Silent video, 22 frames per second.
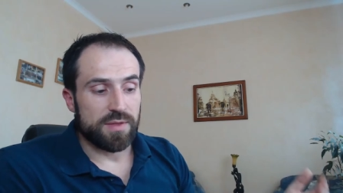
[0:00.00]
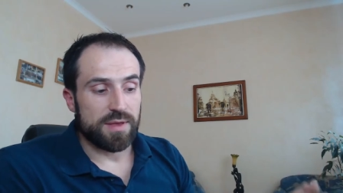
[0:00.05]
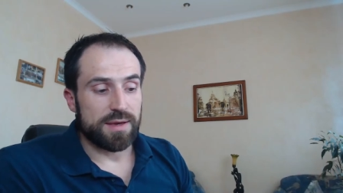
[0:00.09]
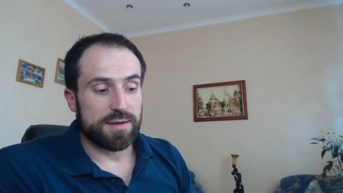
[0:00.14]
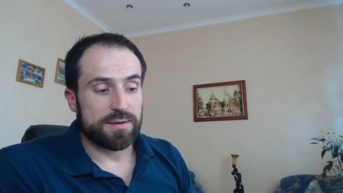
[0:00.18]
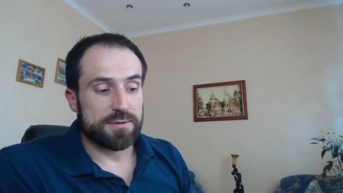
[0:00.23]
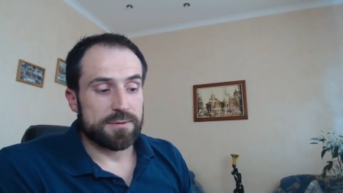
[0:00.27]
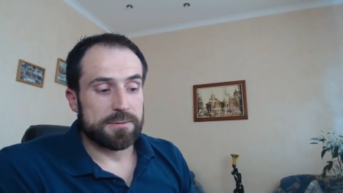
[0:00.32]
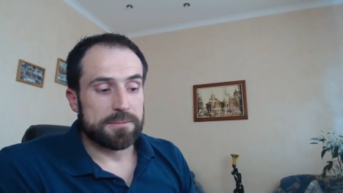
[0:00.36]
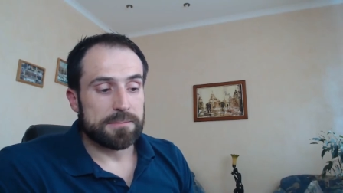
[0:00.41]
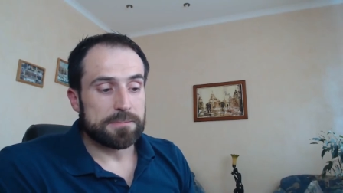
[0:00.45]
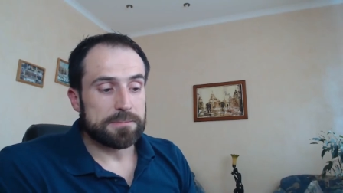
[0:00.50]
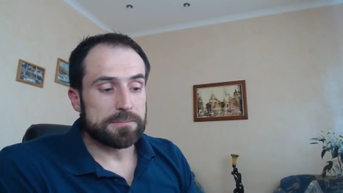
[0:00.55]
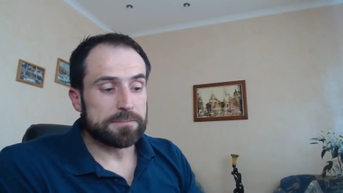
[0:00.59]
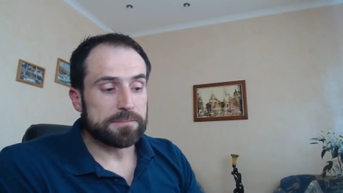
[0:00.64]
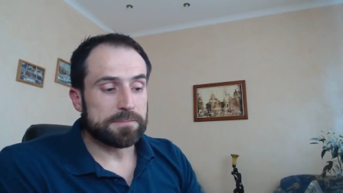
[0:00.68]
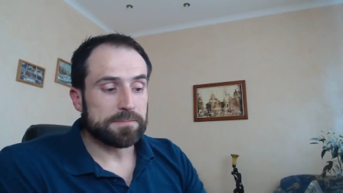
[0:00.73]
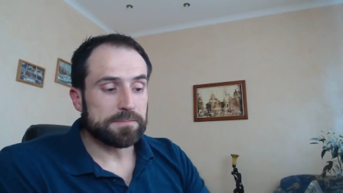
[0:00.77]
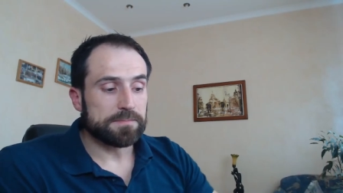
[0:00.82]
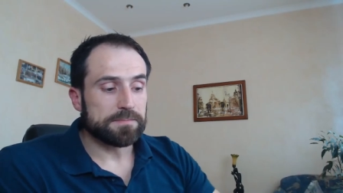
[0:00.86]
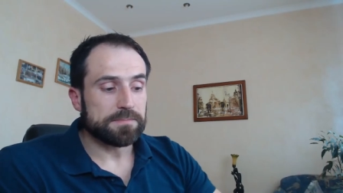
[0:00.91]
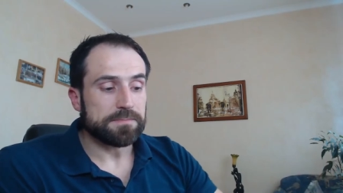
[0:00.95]
that
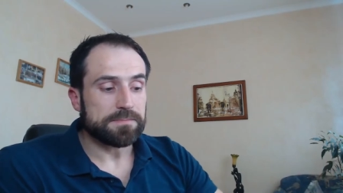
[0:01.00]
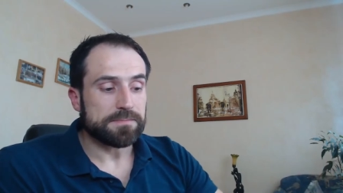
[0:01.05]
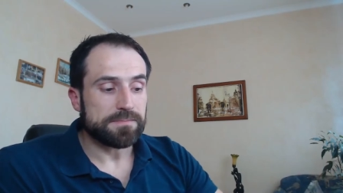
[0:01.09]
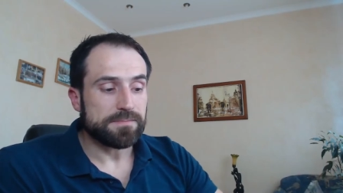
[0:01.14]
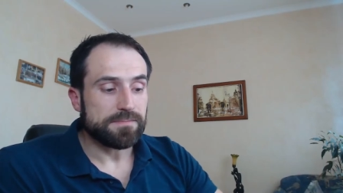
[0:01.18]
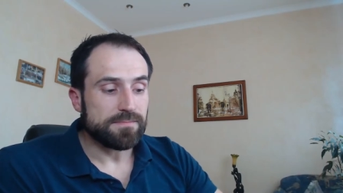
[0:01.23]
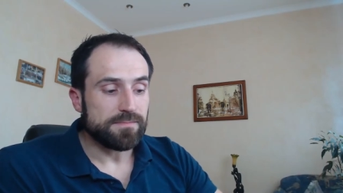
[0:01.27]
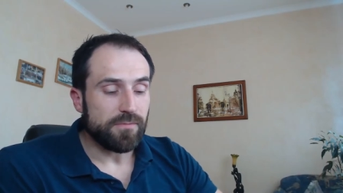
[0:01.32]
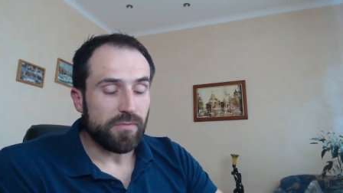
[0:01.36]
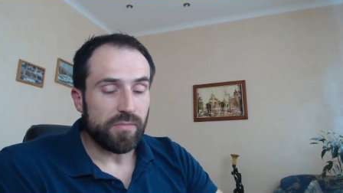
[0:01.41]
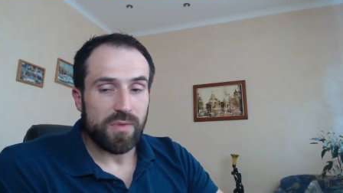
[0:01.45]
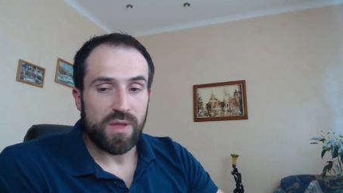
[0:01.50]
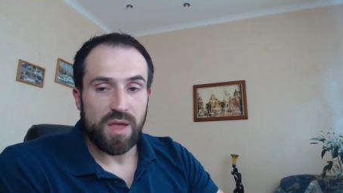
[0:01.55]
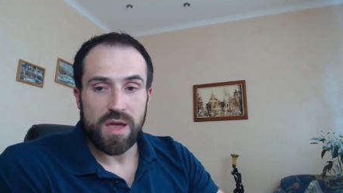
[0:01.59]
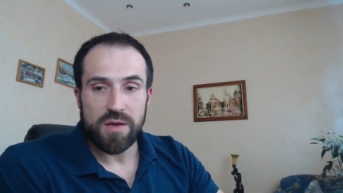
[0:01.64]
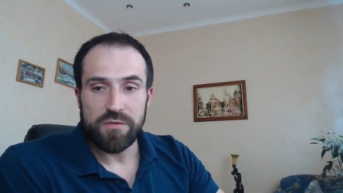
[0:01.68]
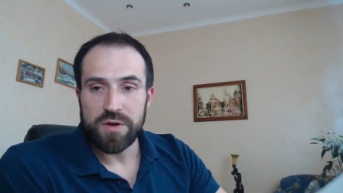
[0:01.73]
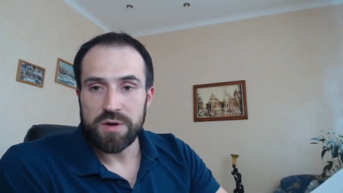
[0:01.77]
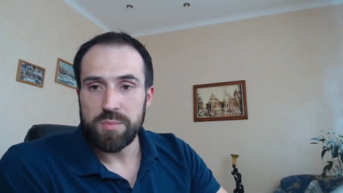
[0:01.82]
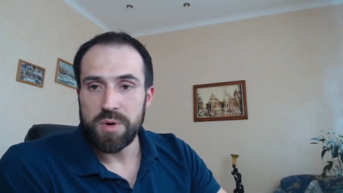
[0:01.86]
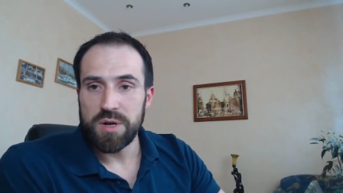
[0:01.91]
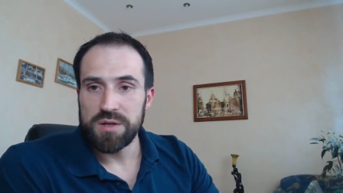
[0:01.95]

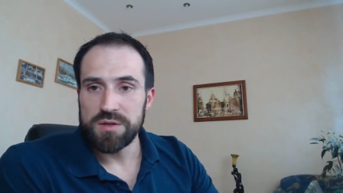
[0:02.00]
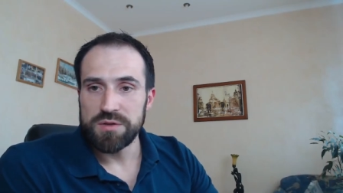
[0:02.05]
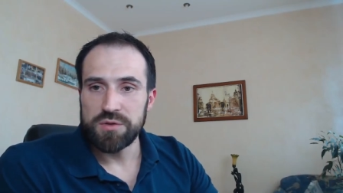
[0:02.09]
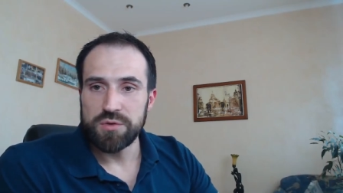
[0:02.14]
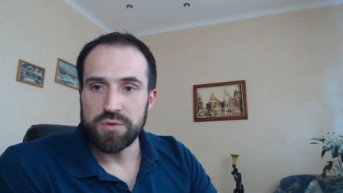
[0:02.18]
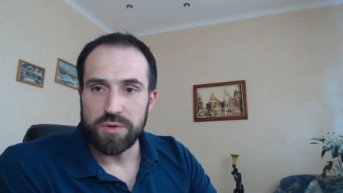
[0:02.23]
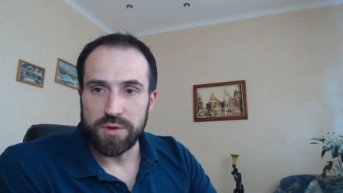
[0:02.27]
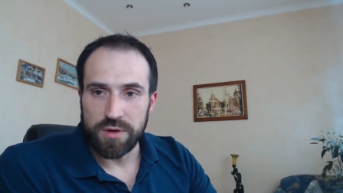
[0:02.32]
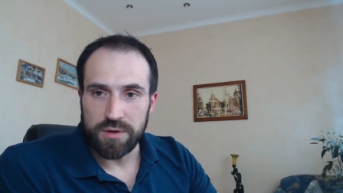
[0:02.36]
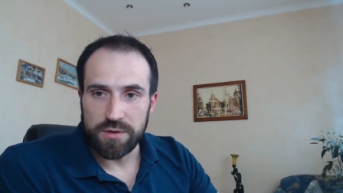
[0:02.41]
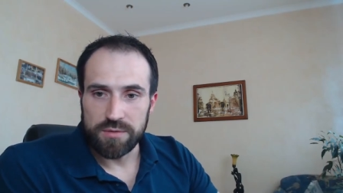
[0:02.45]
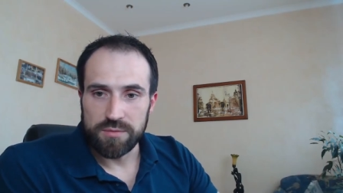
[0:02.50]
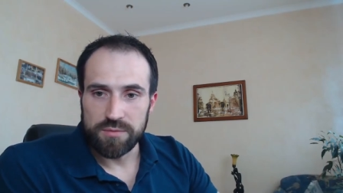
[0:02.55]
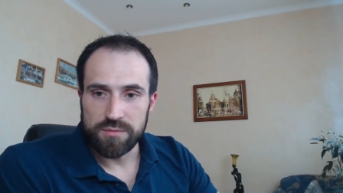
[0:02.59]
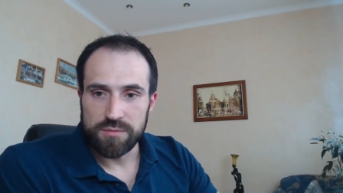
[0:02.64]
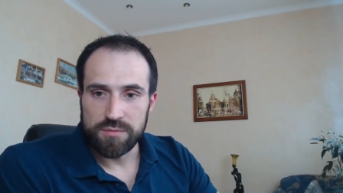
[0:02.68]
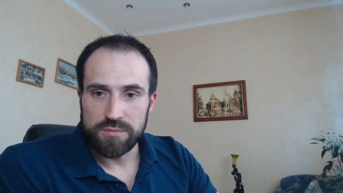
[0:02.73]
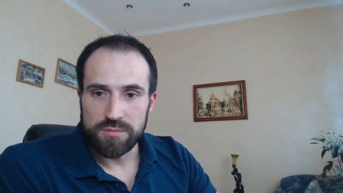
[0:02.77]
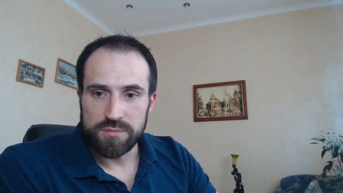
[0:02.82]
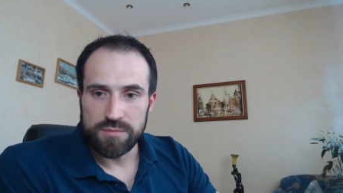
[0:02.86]
everybody is doing it.